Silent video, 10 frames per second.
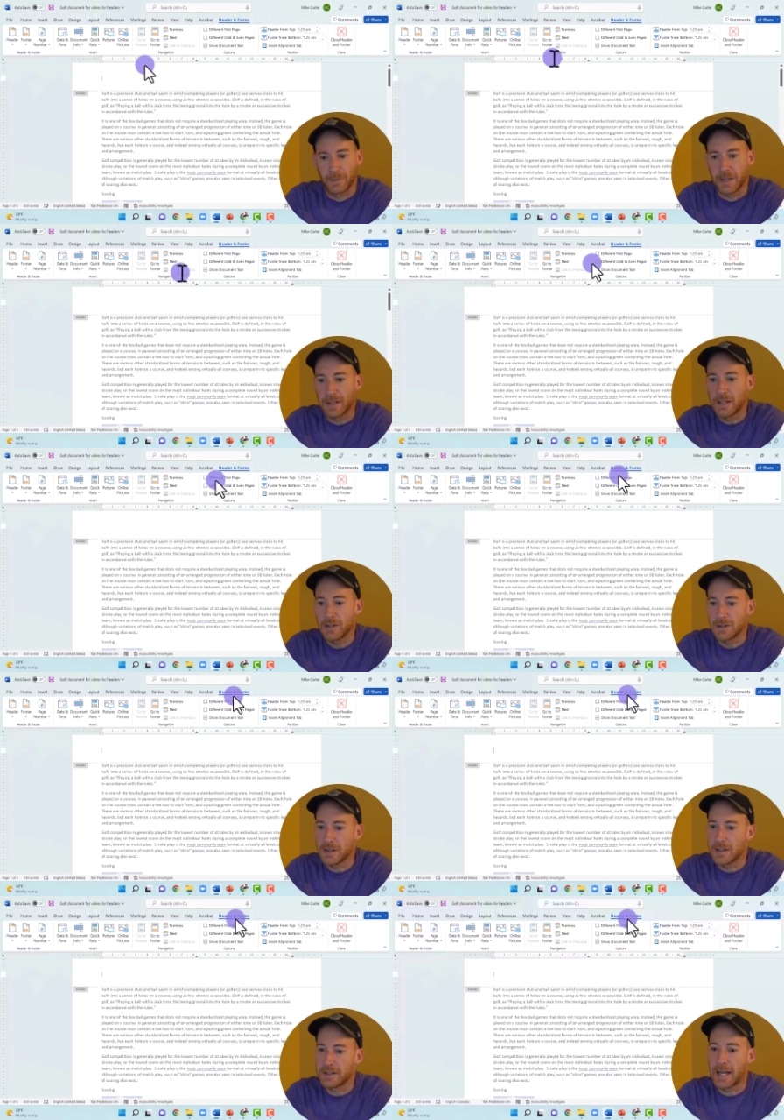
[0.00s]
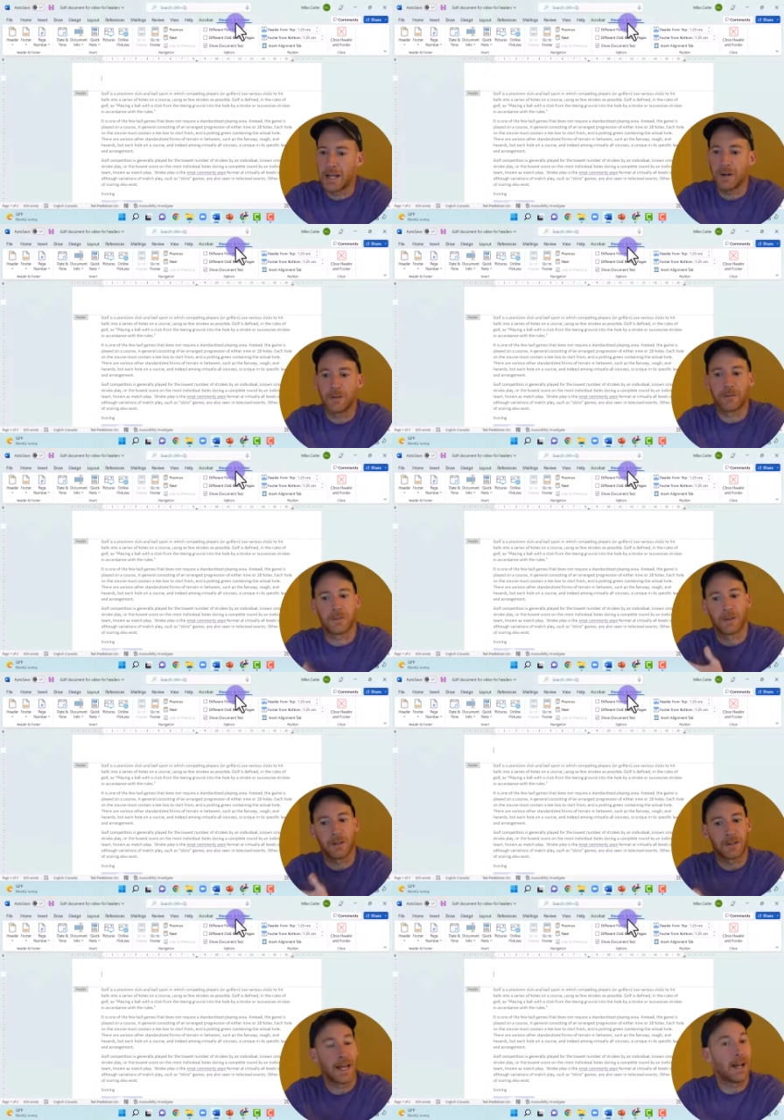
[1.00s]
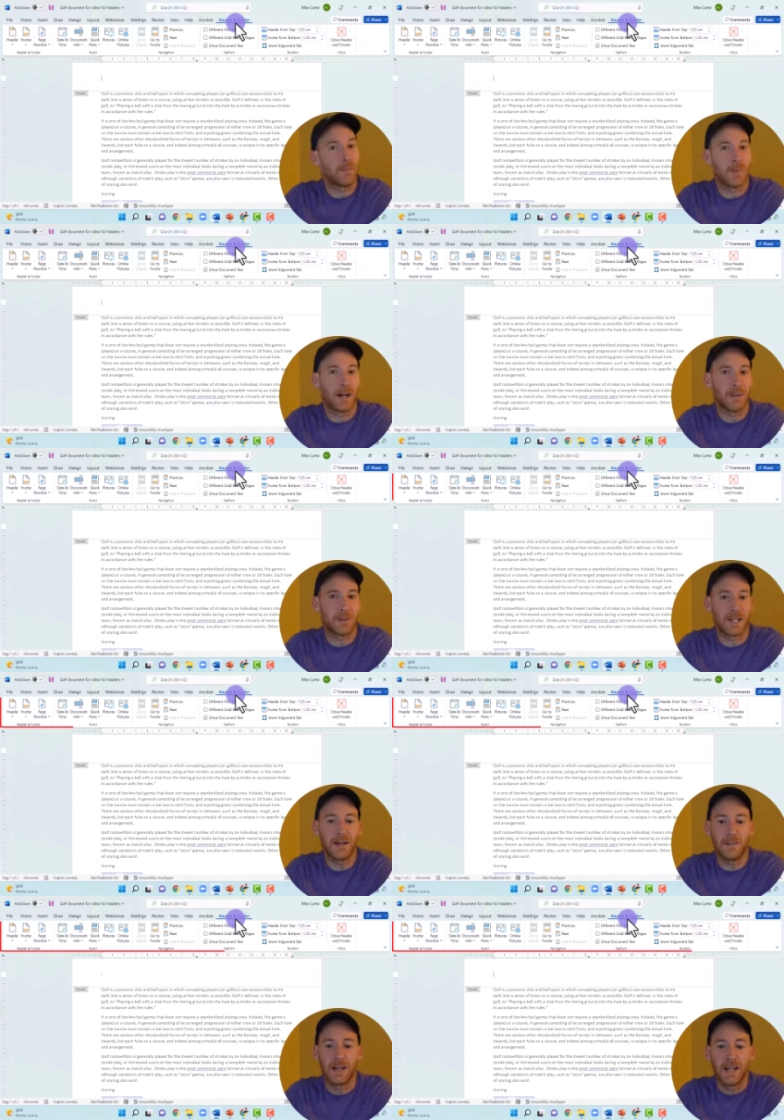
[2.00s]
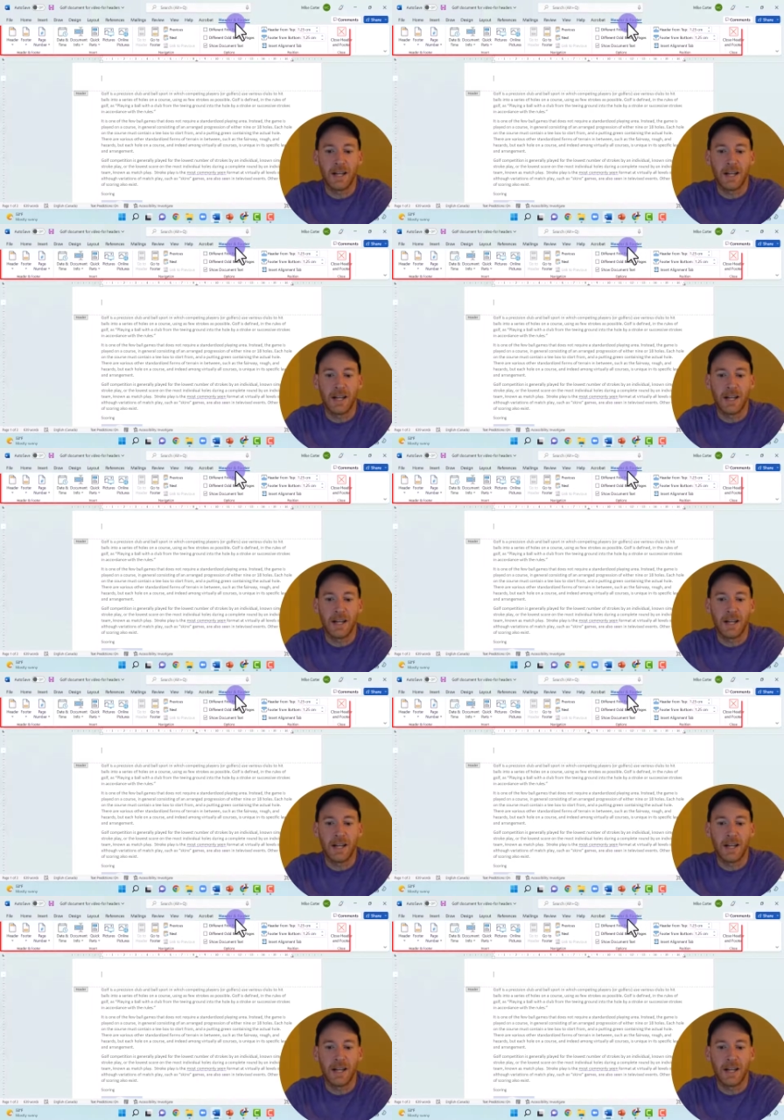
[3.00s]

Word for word: And then you see this header and footer tab pops up